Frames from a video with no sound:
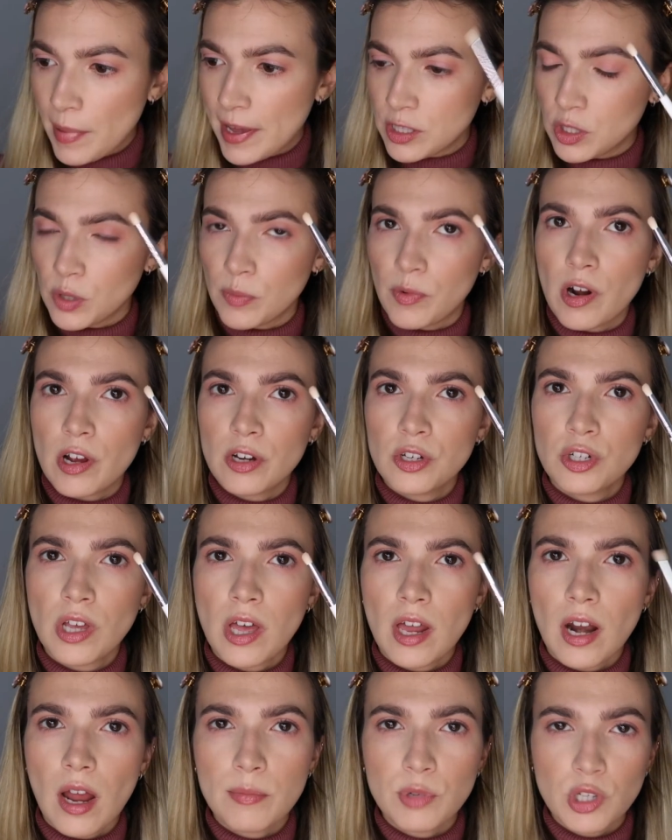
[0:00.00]
a pencil brush
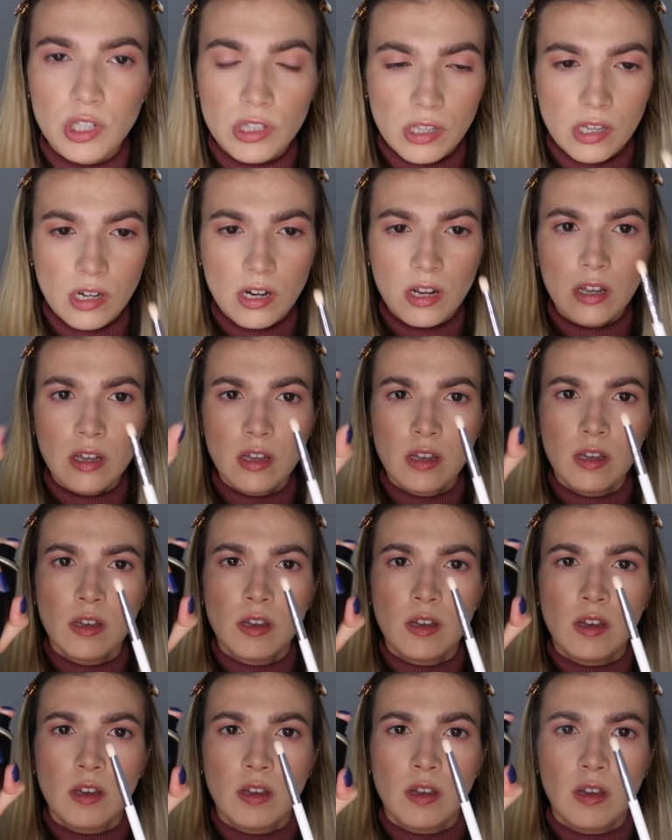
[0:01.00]
and I'm just gonna
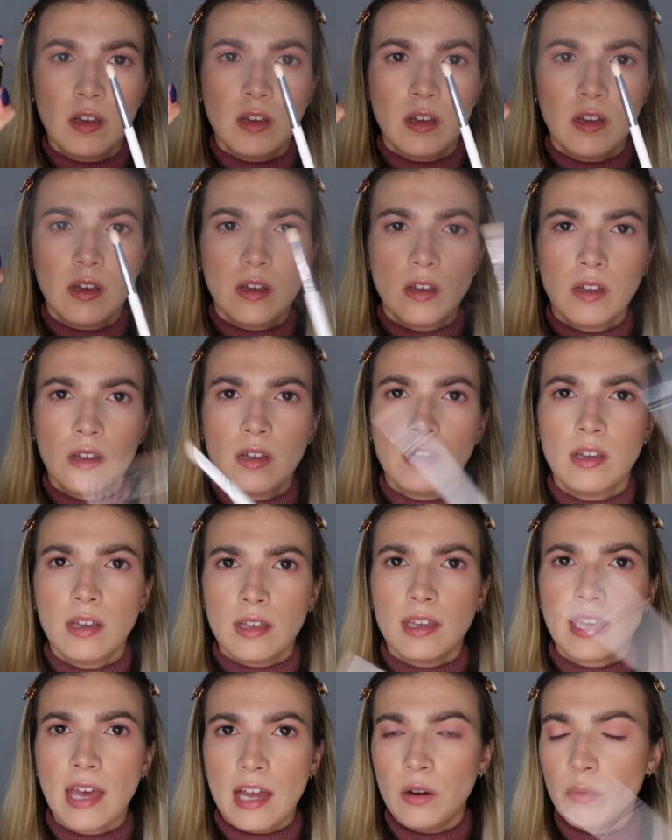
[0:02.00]

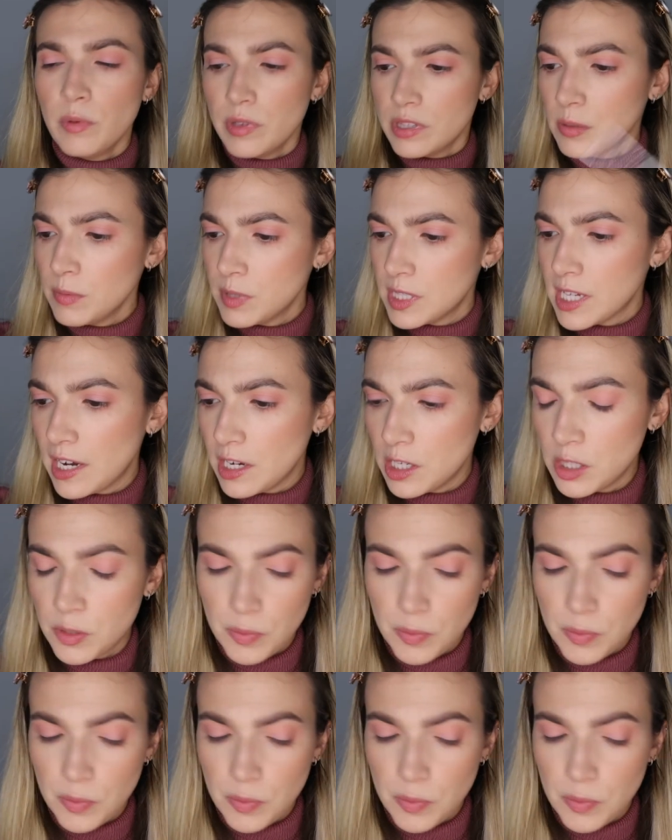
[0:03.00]
get it with some setting